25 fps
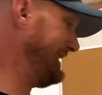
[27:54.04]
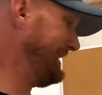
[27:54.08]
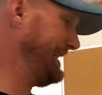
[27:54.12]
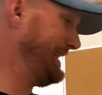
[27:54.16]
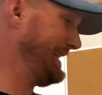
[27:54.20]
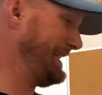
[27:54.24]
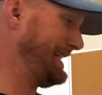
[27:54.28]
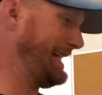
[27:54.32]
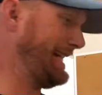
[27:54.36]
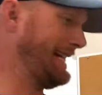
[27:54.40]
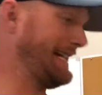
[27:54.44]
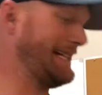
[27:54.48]

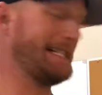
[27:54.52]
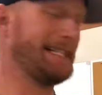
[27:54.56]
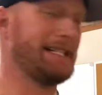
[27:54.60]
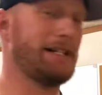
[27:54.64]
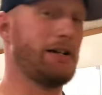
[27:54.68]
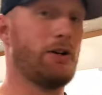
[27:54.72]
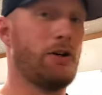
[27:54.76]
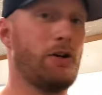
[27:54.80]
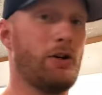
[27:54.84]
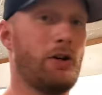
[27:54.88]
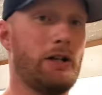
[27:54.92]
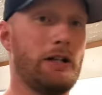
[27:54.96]
that is
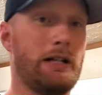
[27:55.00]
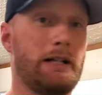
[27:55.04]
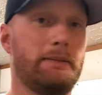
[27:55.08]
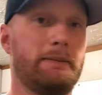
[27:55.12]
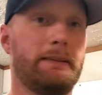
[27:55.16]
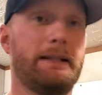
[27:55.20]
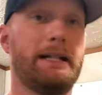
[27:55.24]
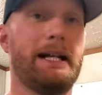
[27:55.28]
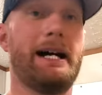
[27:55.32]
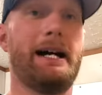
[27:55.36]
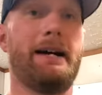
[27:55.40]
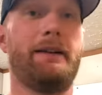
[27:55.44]
all I've
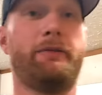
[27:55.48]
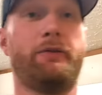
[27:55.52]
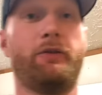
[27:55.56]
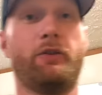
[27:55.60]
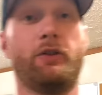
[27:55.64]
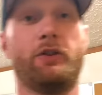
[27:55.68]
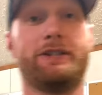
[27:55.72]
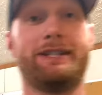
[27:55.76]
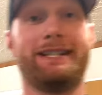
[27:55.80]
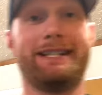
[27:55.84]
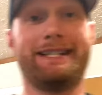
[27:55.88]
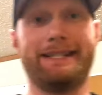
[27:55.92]
got for
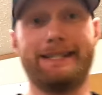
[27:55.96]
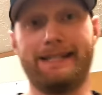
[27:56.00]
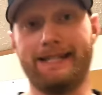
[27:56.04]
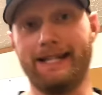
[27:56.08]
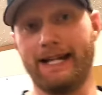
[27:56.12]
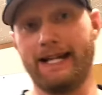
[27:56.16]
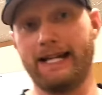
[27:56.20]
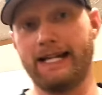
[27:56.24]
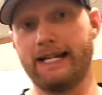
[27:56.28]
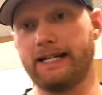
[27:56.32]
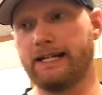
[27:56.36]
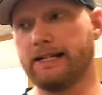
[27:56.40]

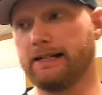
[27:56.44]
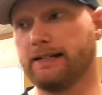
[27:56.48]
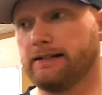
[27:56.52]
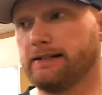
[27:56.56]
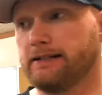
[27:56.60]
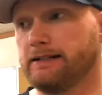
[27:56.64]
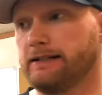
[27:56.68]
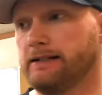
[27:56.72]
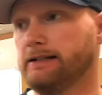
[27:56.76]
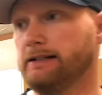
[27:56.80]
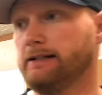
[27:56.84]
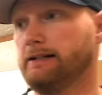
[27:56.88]
today
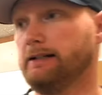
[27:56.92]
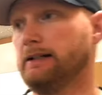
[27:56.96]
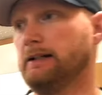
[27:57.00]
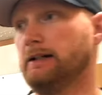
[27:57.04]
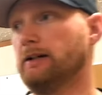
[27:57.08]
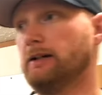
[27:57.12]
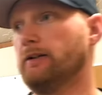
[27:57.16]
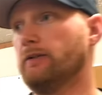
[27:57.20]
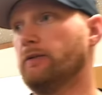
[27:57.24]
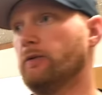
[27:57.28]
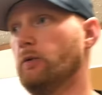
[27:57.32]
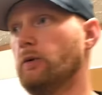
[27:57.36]

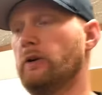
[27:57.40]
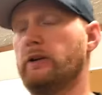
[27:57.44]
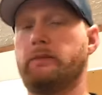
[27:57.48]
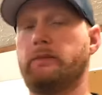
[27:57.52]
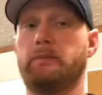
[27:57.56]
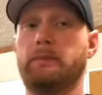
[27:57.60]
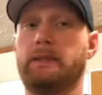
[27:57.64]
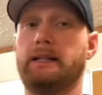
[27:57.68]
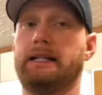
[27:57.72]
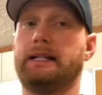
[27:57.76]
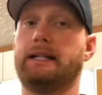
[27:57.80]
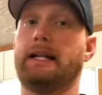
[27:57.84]
with
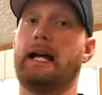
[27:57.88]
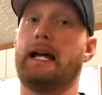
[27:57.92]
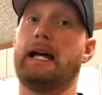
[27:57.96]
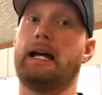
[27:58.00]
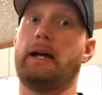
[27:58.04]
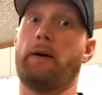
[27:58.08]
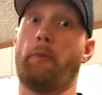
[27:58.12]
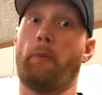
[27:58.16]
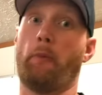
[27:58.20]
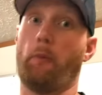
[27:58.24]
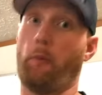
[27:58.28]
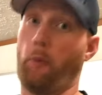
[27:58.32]
me at
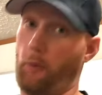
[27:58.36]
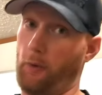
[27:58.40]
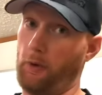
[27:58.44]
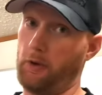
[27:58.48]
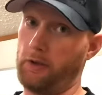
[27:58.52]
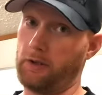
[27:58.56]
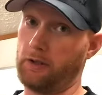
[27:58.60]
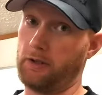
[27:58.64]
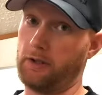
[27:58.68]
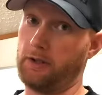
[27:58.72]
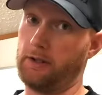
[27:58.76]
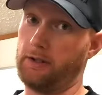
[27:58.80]

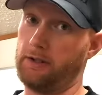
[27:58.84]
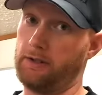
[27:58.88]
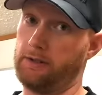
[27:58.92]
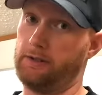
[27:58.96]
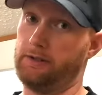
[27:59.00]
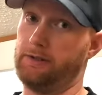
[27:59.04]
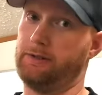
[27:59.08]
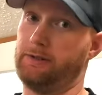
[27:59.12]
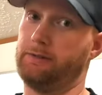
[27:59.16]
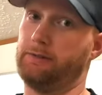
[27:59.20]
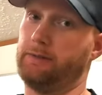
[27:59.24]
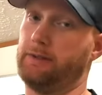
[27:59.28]
work,
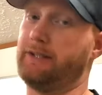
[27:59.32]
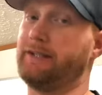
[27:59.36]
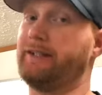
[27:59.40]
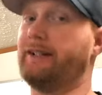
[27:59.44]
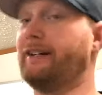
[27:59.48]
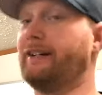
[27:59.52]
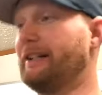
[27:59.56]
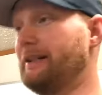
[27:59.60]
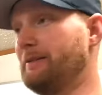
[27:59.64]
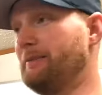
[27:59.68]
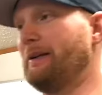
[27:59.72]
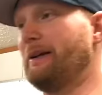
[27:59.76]
which I
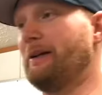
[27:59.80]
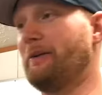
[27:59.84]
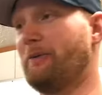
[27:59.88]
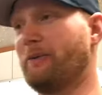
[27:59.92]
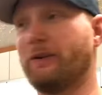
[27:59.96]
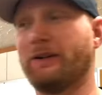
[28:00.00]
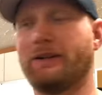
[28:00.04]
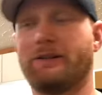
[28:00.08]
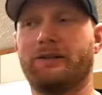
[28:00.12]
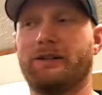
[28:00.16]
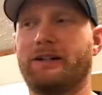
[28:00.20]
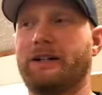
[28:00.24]
am at
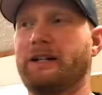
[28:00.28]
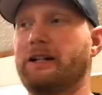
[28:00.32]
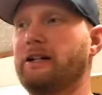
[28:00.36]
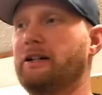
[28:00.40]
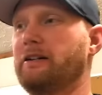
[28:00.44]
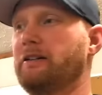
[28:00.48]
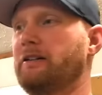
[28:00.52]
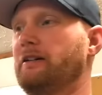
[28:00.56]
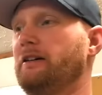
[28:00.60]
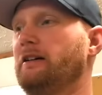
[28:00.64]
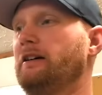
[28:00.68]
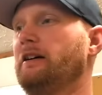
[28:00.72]
work right now.
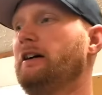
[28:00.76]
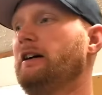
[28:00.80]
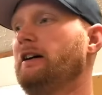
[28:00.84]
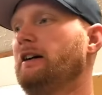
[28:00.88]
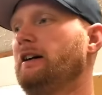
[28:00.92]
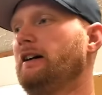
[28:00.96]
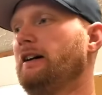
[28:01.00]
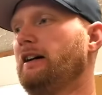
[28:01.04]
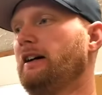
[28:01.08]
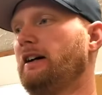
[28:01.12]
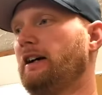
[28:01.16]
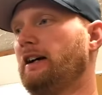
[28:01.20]

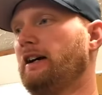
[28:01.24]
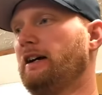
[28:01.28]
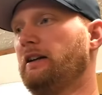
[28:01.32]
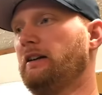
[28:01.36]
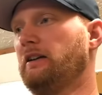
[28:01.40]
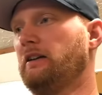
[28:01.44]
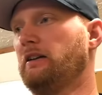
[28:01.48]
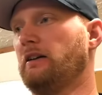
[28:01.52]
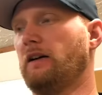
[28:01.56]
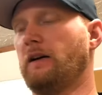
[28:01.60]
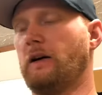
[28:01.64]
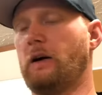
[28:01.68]
And
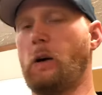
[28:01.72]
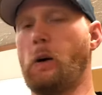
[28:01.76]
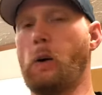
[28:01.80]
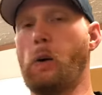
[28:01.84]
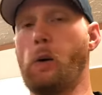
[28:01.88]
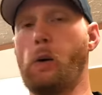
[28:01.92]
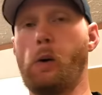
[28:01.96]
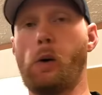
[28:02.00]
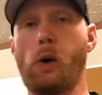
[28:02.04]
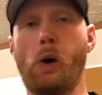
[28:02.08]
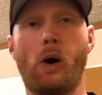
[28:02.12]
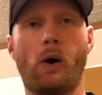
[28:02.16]

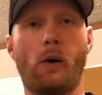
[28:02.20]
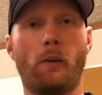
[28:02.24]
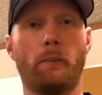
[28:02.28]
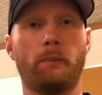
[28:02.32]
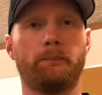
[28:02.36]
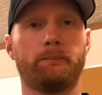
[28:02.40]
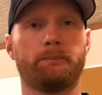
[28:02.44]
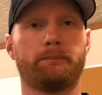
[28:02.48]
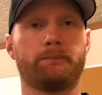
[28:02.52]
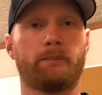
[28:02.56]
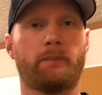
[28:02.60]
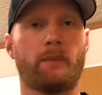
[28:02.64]

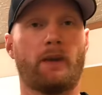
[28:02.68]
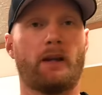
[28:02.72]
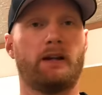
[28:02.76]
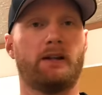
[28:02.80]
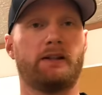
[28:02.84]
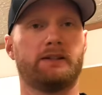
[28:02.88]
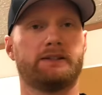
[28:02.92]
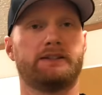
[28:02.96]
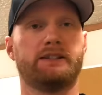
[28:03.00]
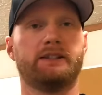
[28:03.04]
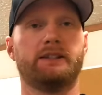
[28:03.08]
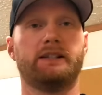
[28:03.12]
I'll
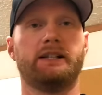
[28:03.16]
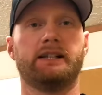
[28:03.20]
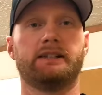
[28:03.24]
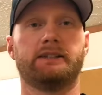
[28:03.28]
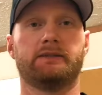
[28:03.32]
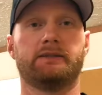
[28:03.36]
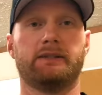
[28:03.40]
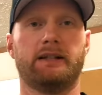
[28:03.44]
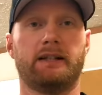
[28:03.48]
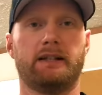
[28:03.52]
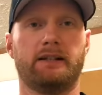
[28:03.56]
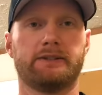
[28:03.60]
see you guys
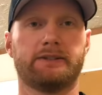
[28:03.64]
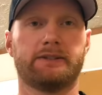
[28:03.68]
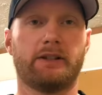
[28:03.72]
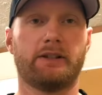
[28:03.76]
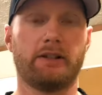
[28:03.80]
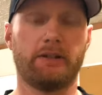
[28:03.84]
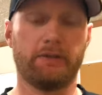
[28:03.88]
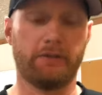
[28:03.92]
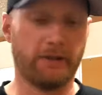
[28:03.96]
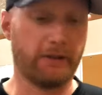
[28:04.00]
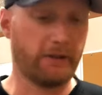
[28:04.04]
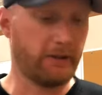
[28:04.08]
around. Sorry
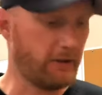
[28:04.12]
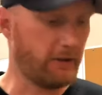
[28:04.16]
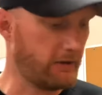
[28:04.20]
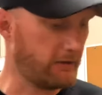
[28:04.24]
for the long